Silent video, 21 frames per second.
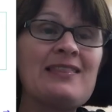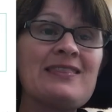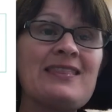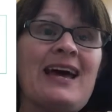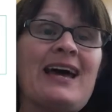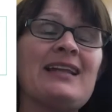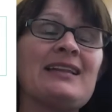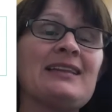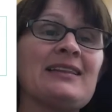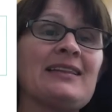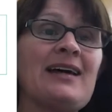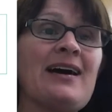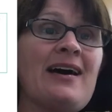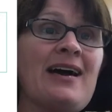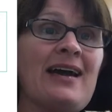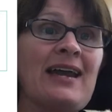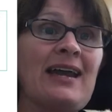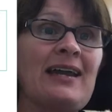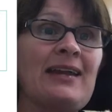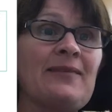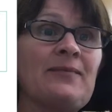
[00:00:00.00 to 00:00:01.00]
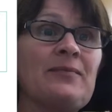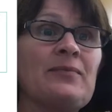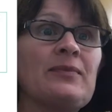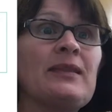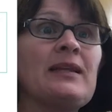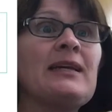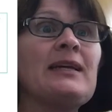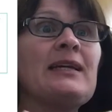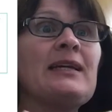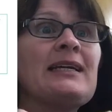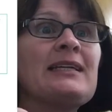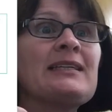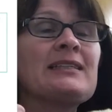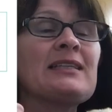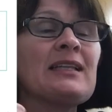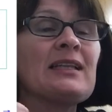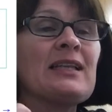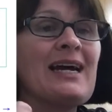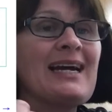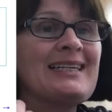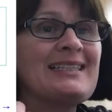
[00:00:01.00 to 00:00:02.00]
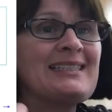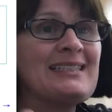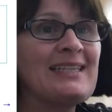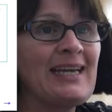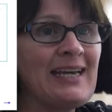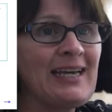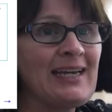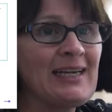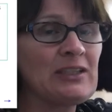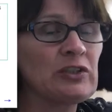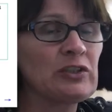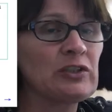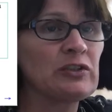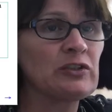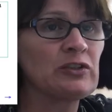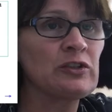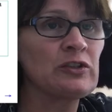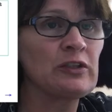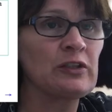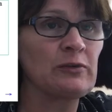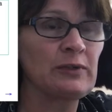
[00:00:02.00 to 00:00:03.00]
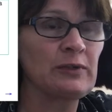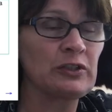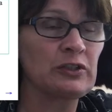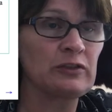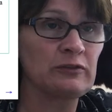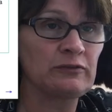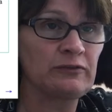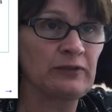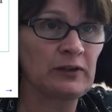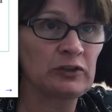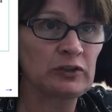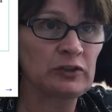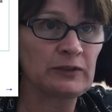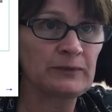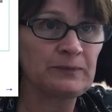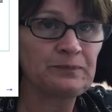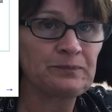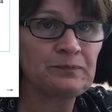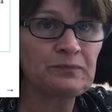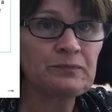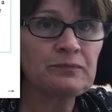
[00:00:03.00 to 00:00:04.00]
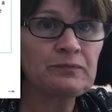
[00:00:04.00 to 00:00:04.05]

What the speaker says: that line is the line tangent to your original function.